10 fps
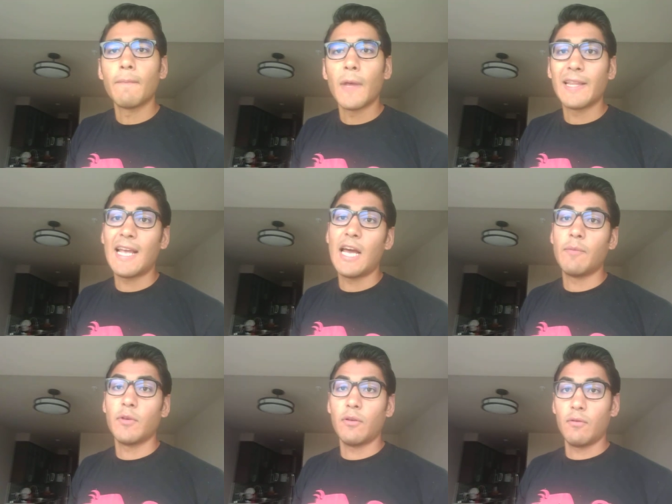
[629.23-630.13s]
At
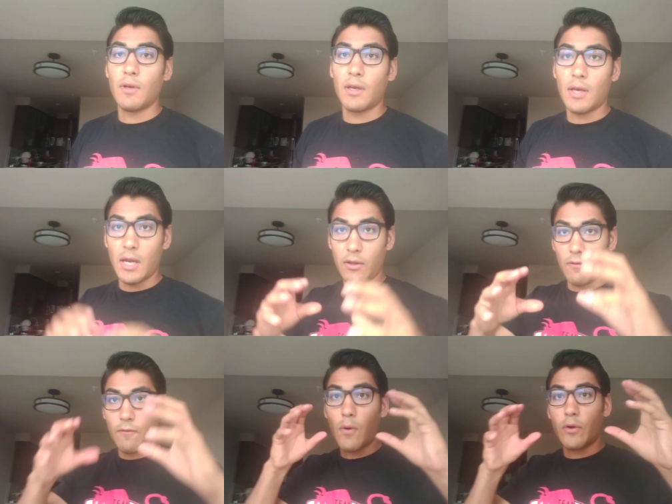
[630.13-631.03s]
times, I kind of had to
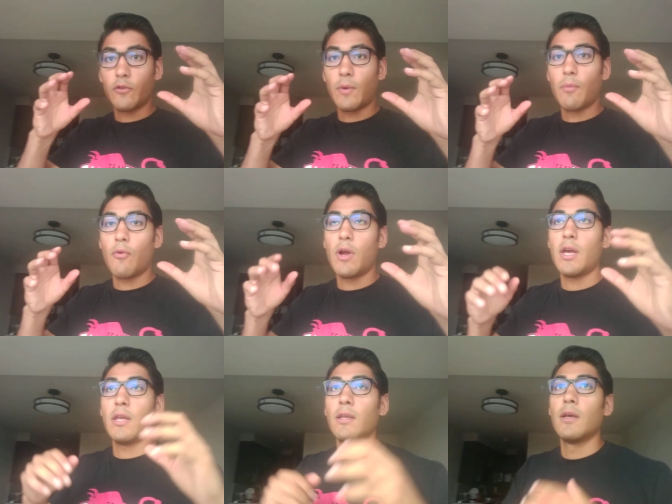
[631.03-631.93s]
focus my
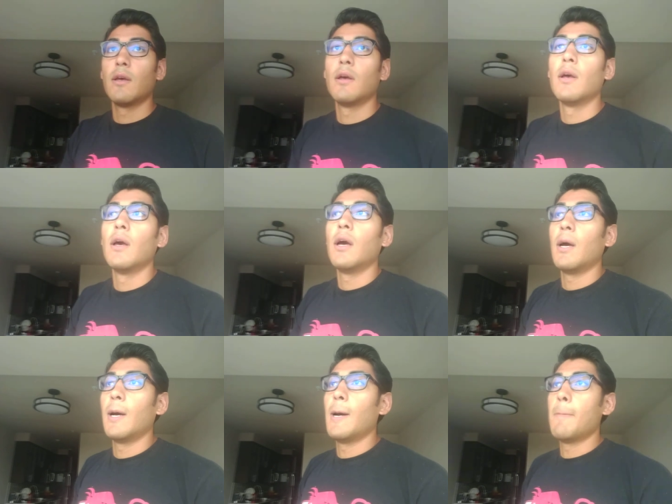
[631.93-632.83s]
brain,
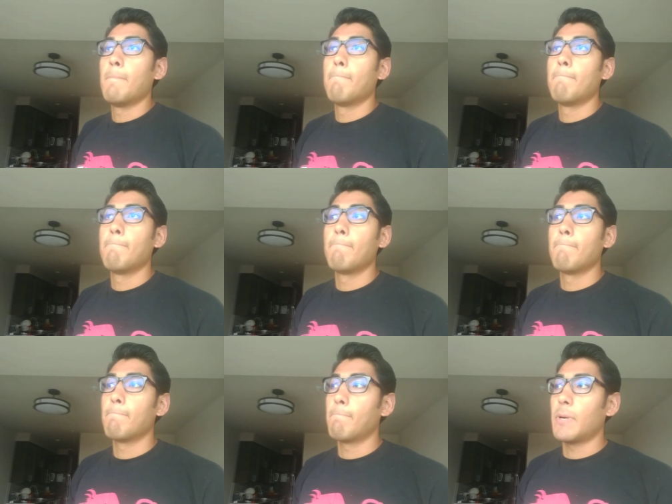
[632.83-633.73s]
uh,
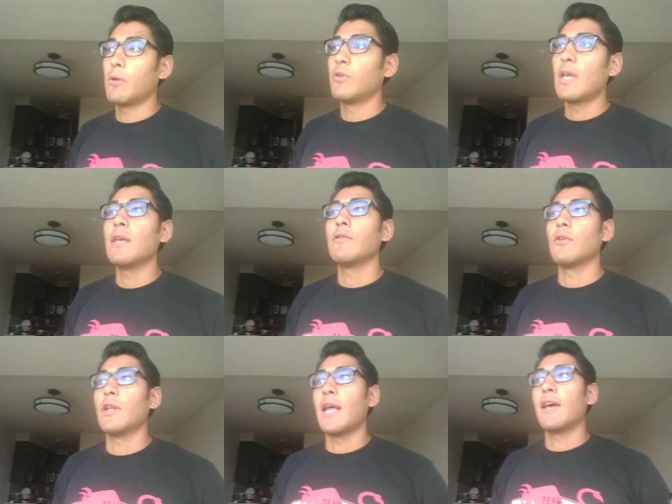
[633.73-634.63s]
but it was
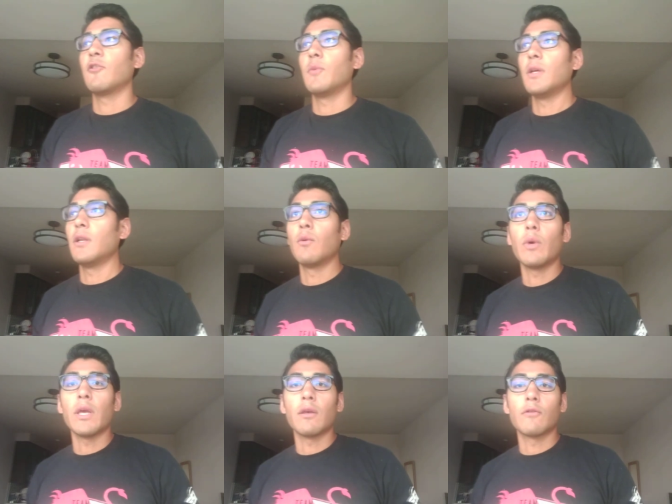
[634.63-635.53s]
easier than it has been in
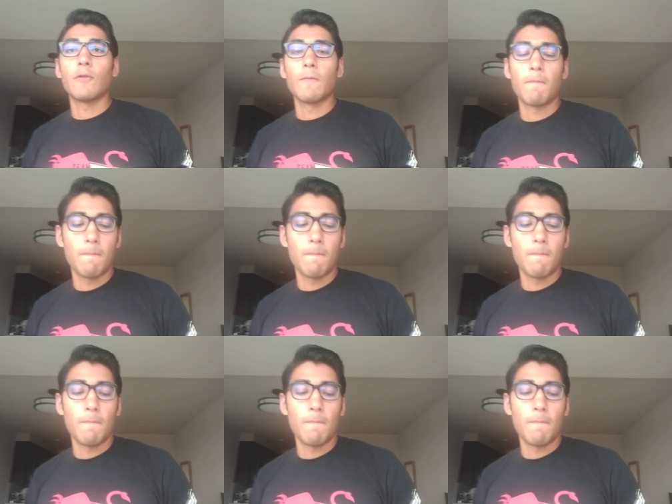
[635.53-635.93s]
weeks.